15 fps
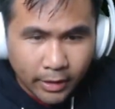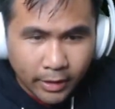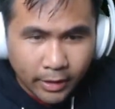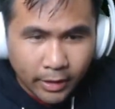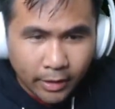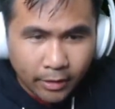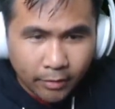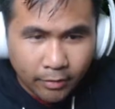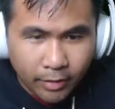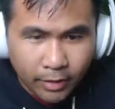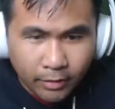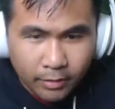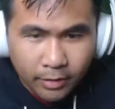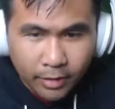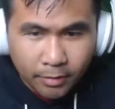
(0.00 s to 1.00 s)
get it right?
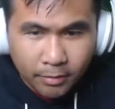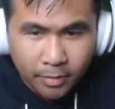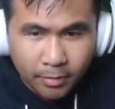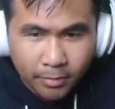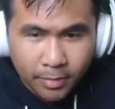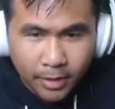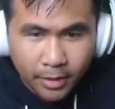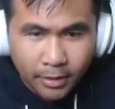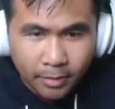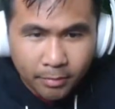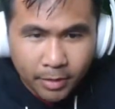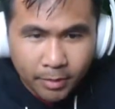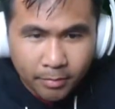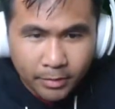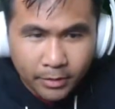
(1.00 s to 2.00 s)
That I'm am I am
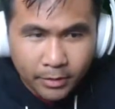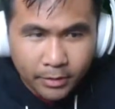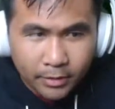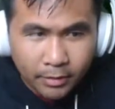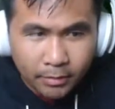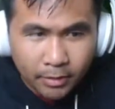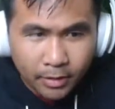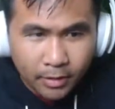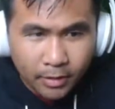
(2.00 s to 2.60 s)
I missing something?